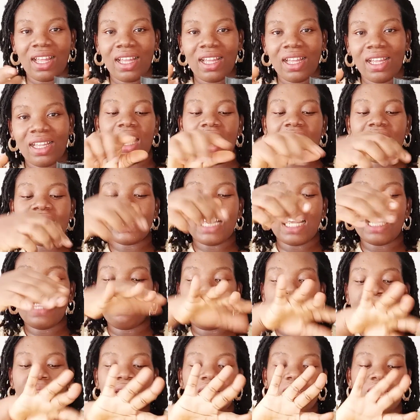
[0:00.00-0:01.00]
The
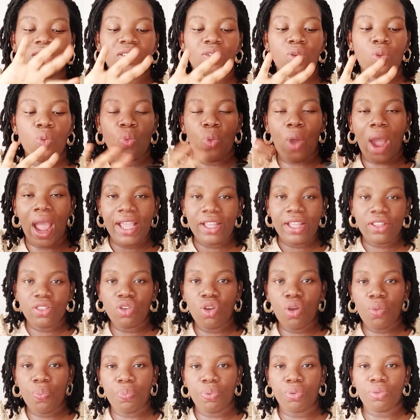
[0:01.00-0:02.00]
inside being wide
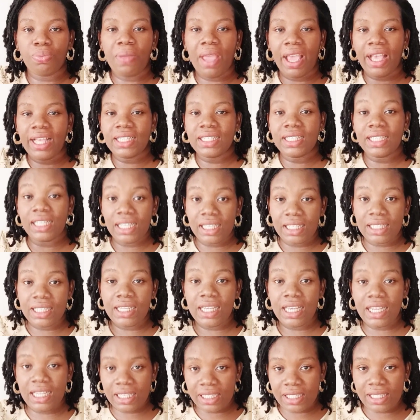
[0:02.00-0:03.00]
open makes it
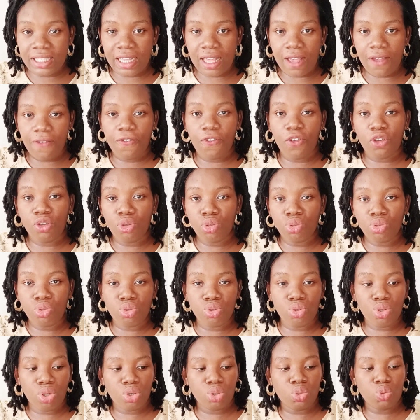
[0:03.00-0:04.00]
easier for you
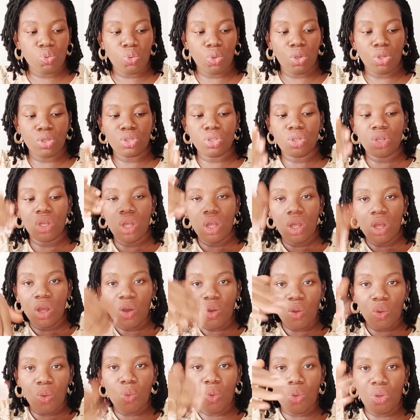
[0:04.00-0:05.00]
to just
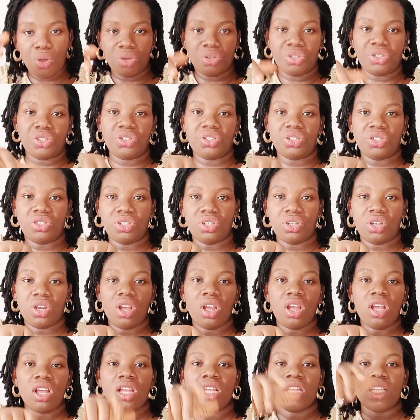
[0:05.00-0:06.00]
wash,
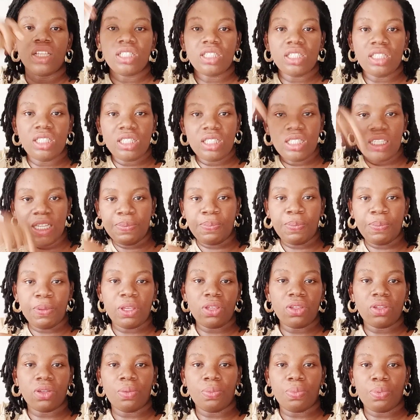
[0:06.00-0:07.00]
dip
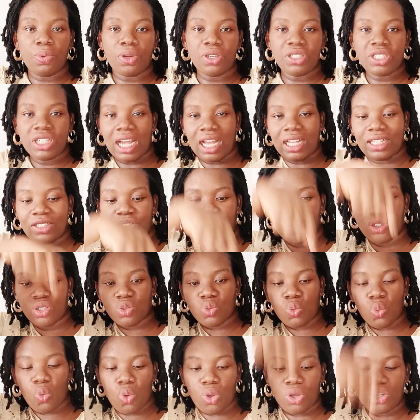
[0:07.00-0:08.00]
in your brush and
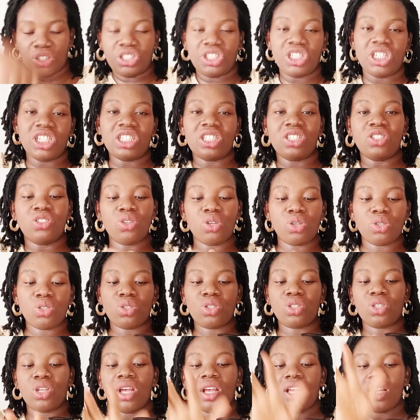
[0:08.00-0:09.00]
just wash. It's
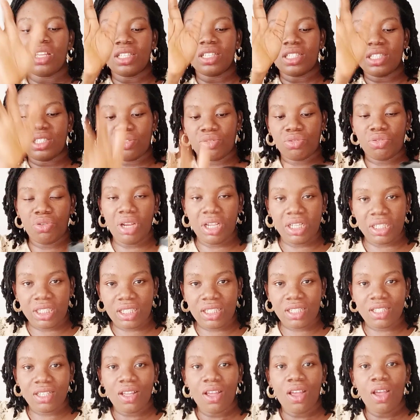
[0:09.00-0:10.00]
just
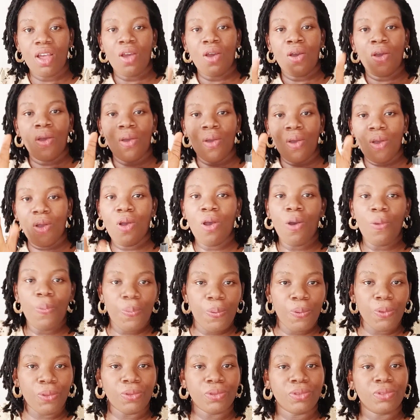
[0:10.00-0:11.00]
straight,
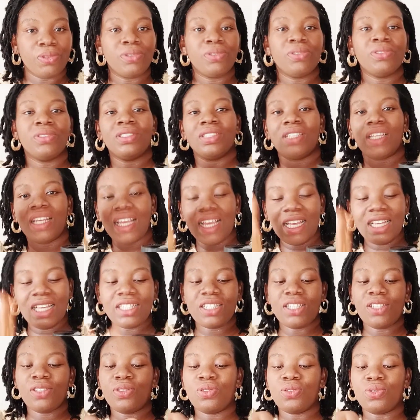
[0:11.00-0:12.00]
open,
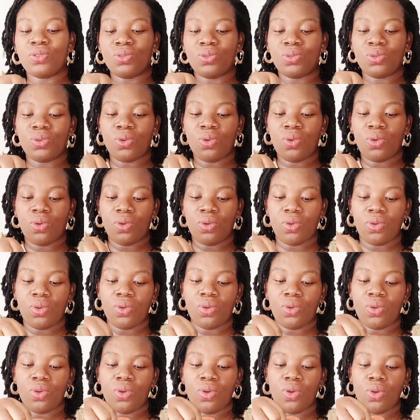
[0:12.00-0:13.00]
easy to
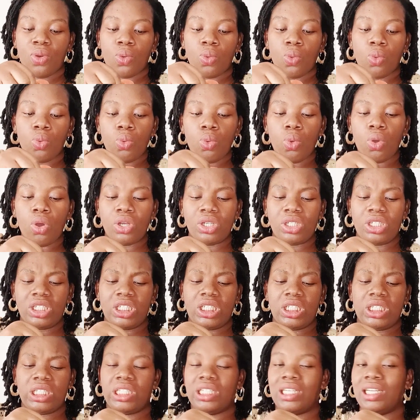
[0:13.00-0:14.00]

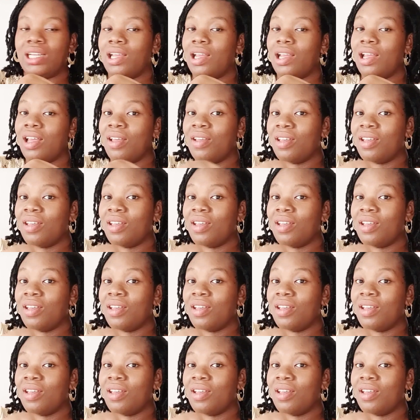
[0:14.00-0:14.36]
wash.